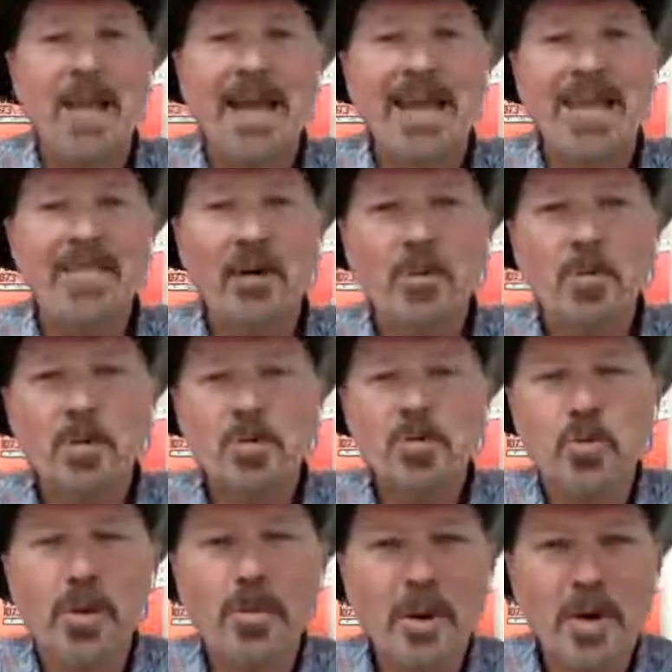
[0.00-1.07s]
Hey there, Bruce
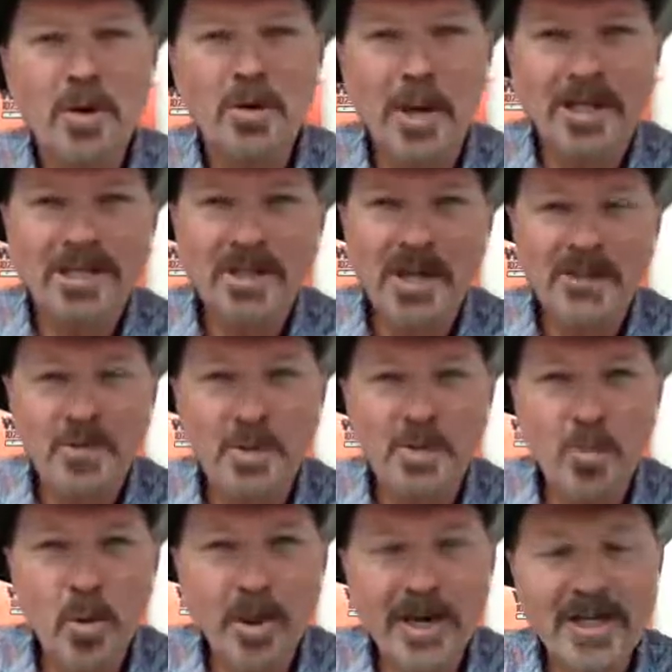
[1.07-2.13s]
Woodburn, CrossCountry
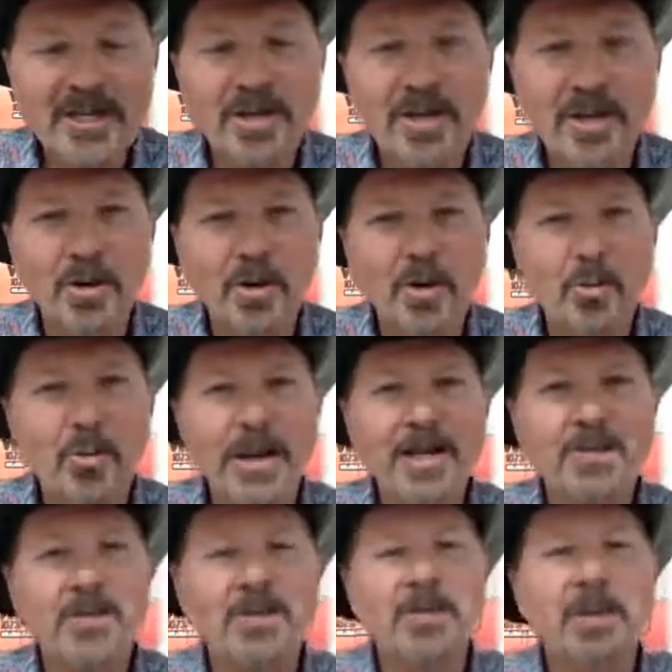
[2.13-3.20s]
Mortgage, the Loan
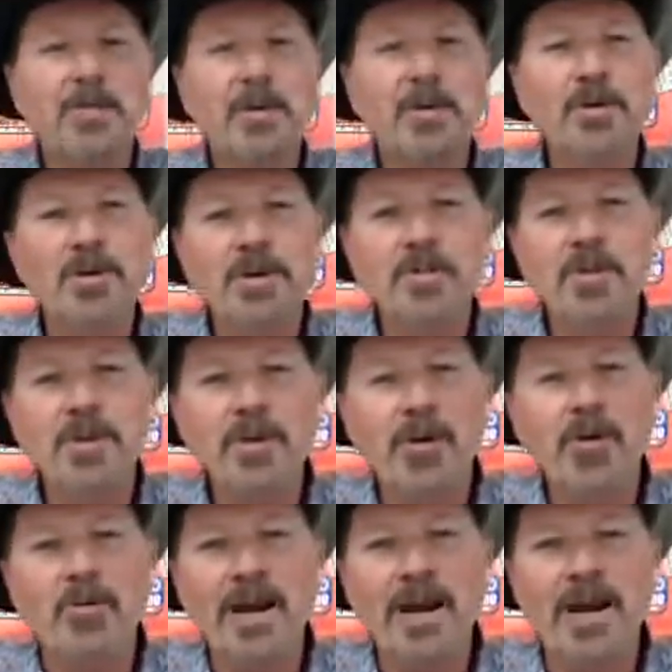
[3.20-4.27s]
Arranger,
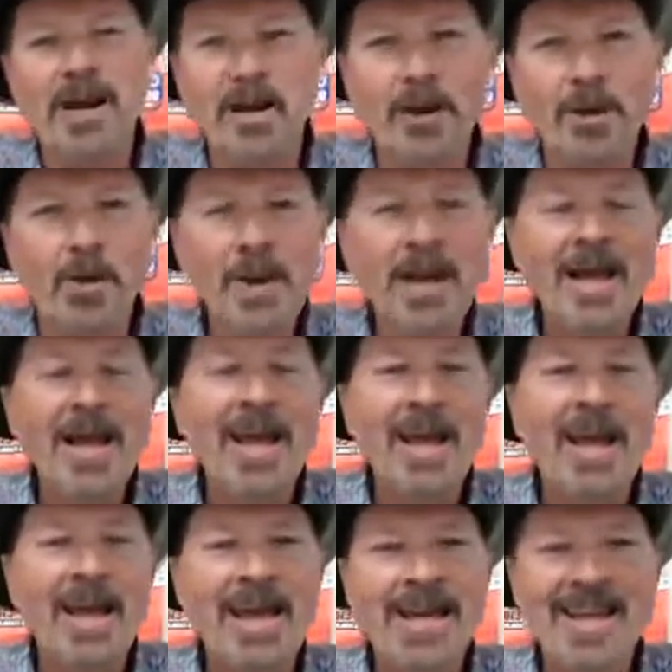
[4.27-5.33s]
WDBO Radio.
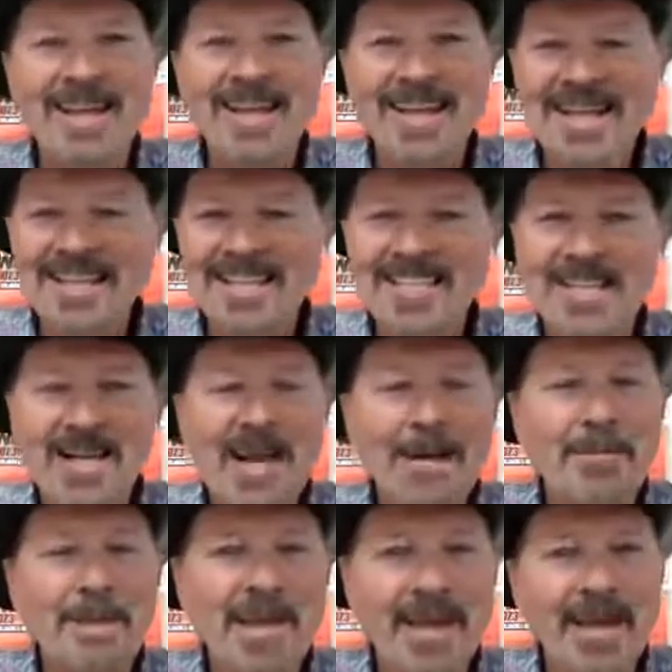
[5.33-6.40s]
And it is time
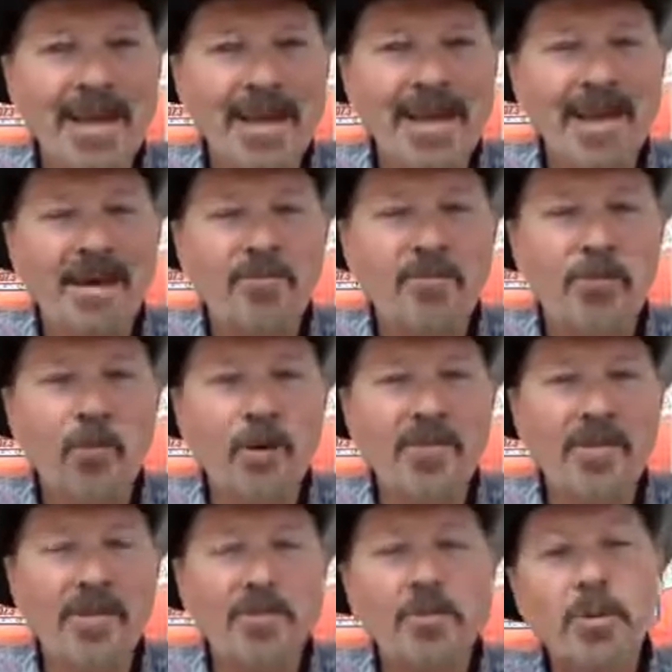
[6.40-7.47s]
again for
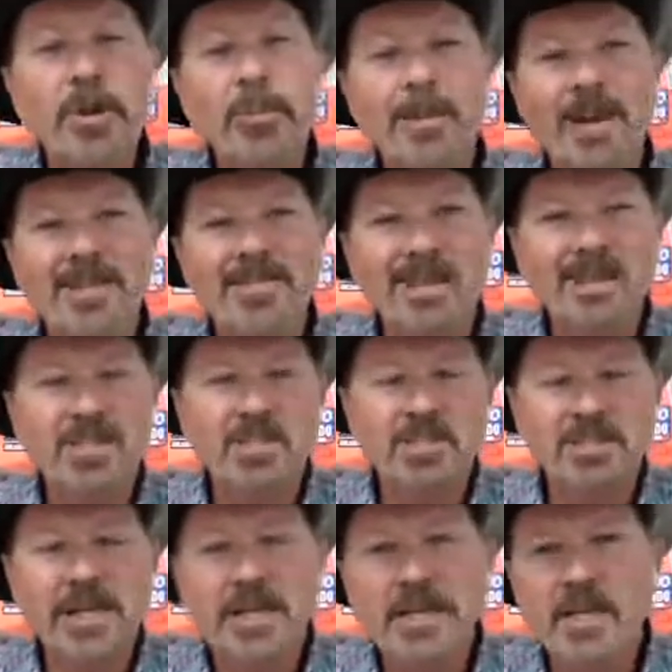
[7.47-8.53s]
the three big things you
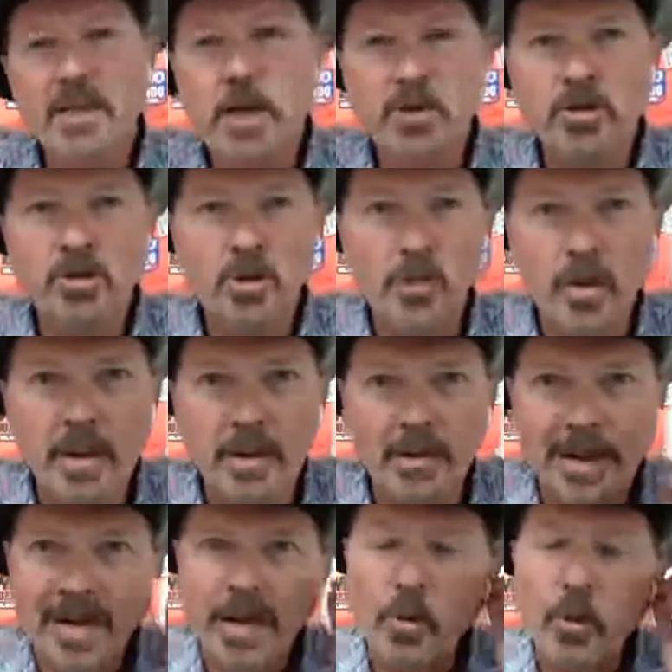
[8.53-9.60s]
need to know. So we're going to
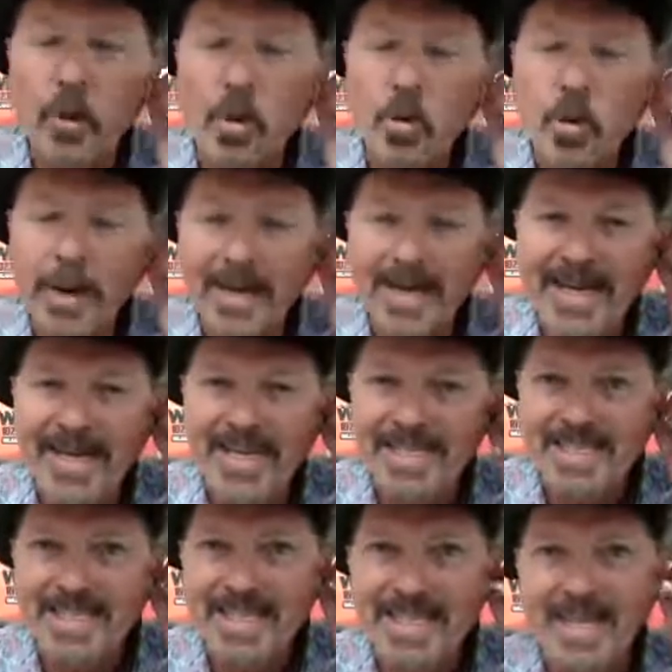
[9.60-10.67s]
make it real quick and
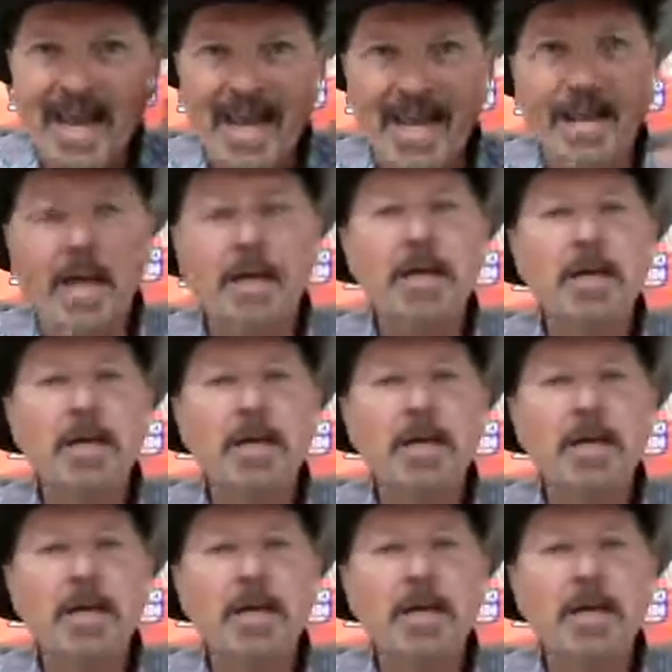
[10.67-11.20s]
easy today.